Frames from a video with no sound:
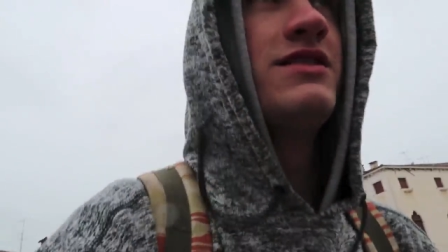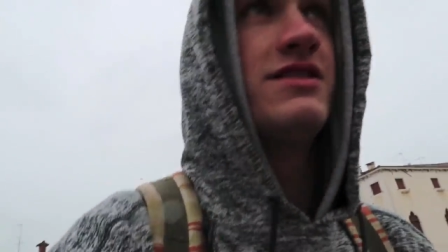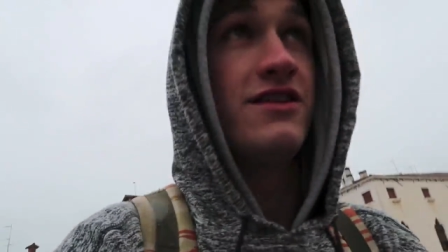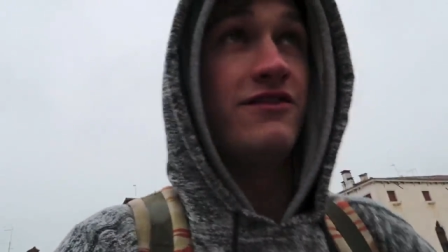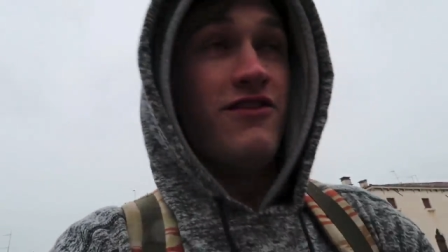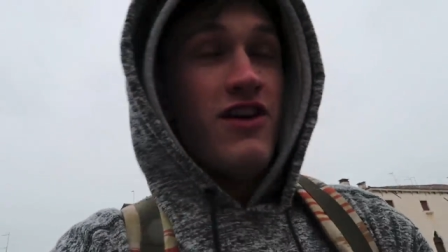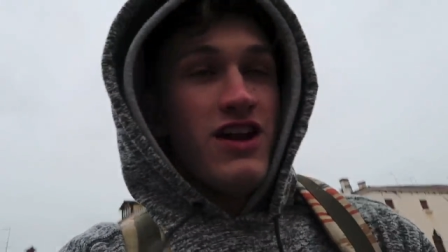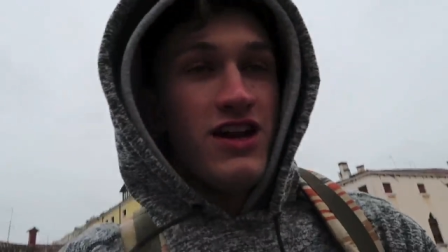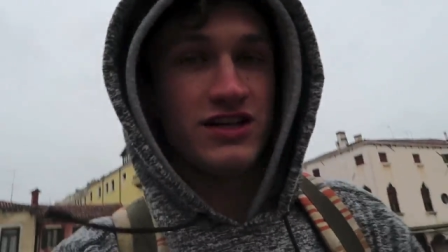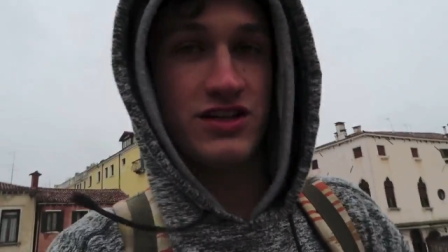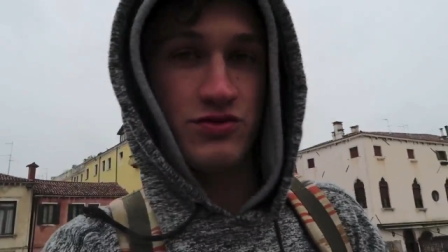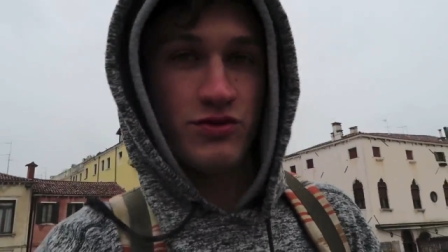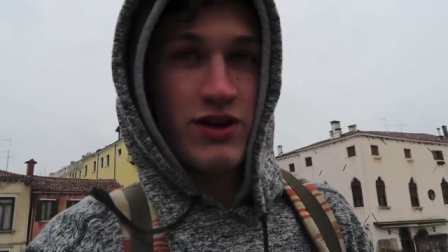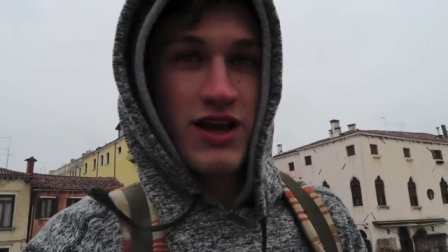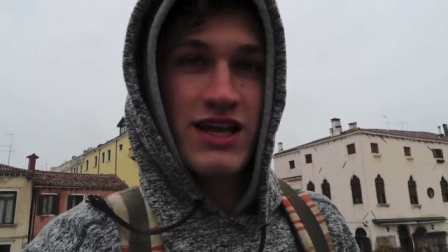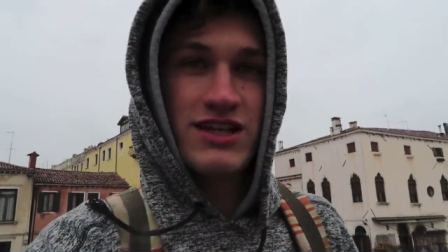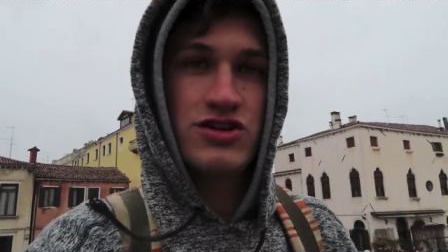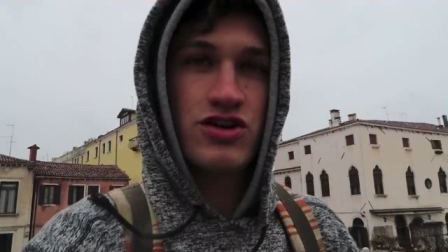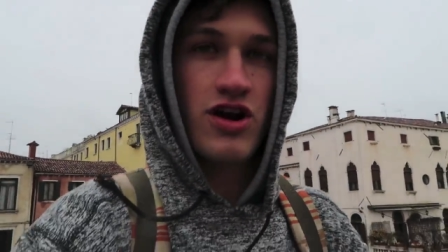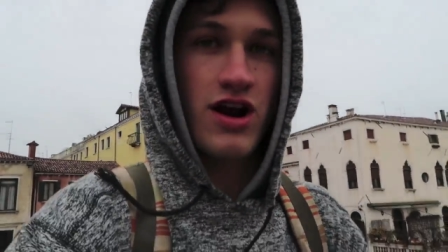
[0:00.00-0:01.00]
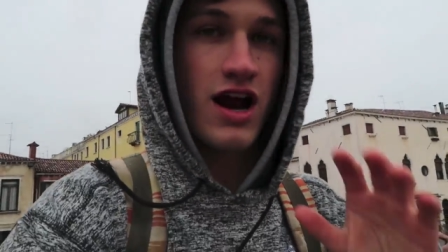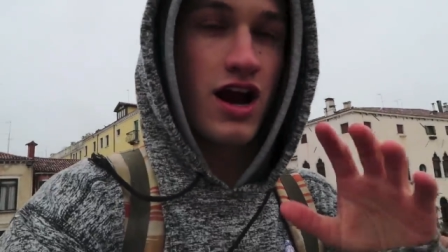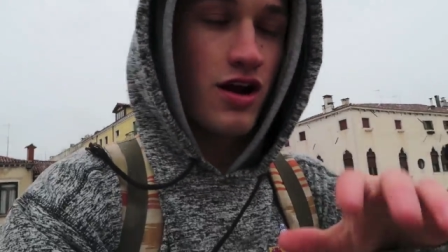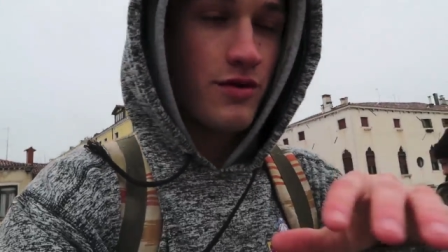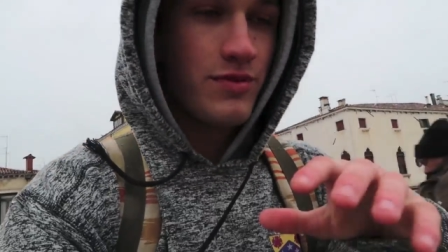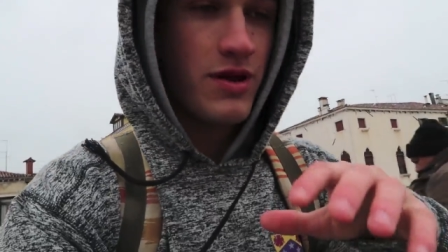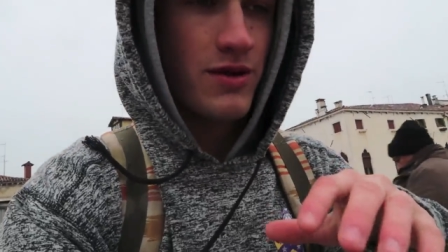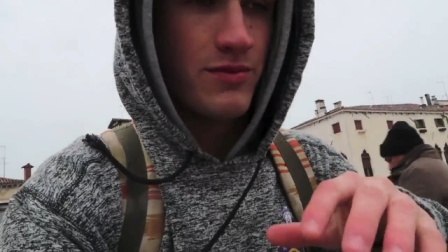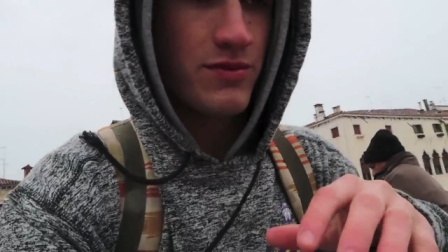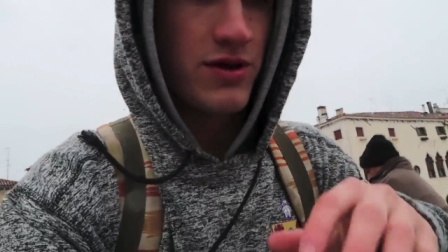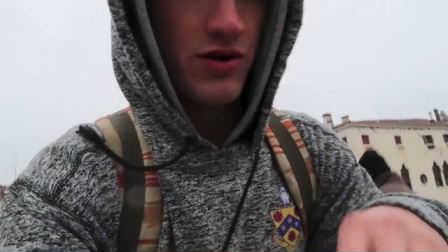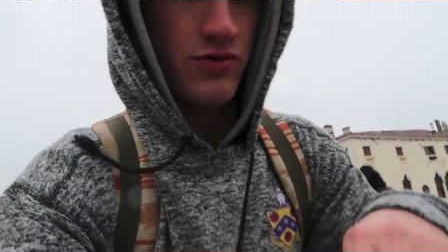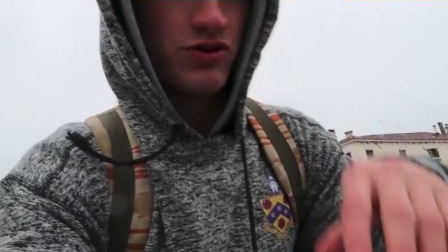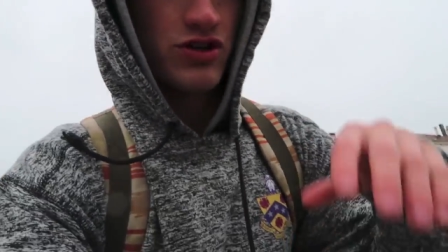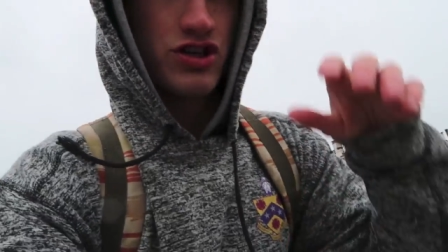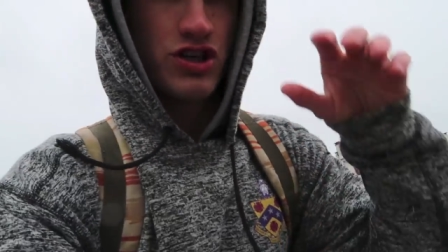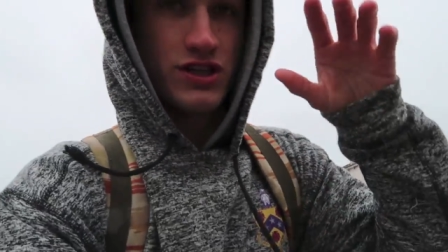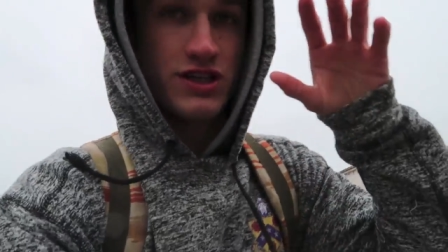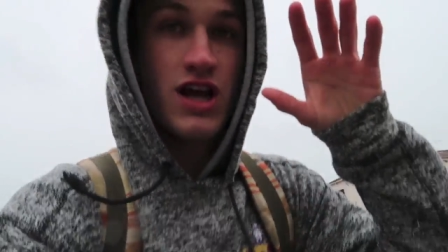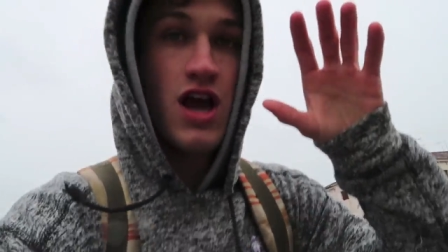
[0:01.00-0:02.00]
to Venice, we get to our Airbnb,
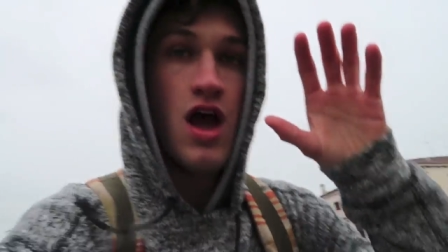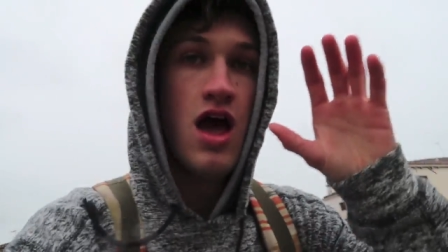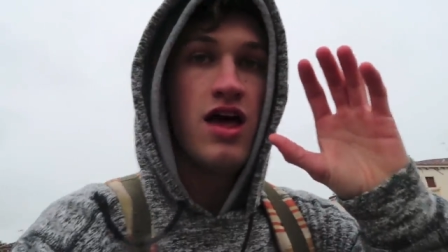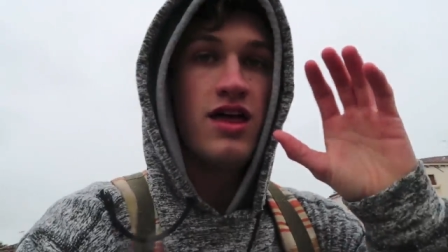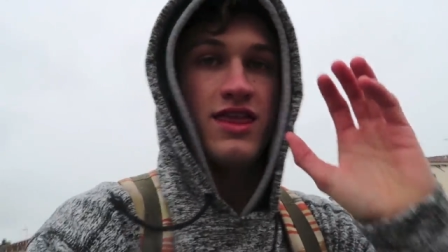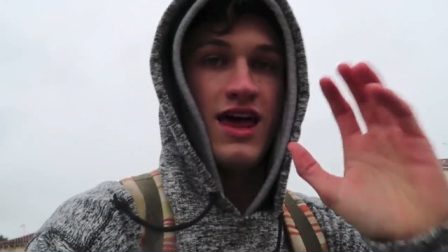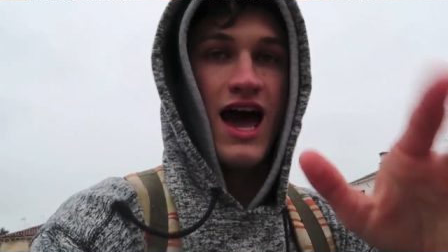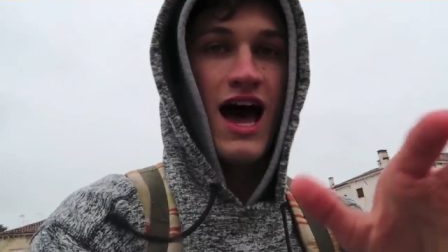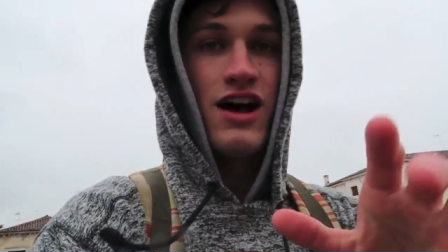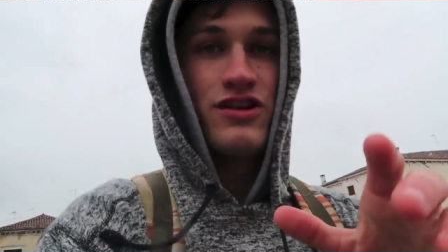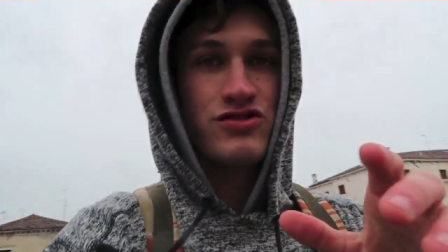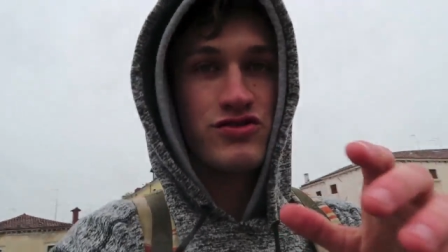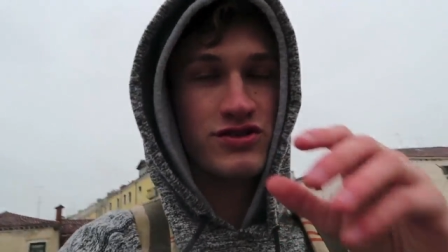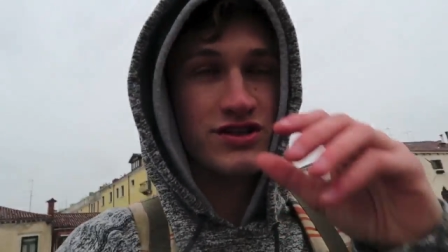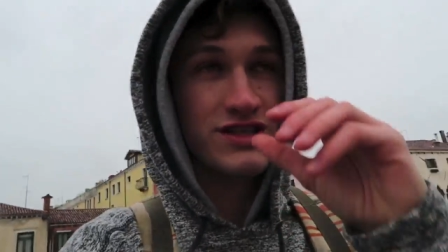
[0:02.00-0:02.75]
which is the house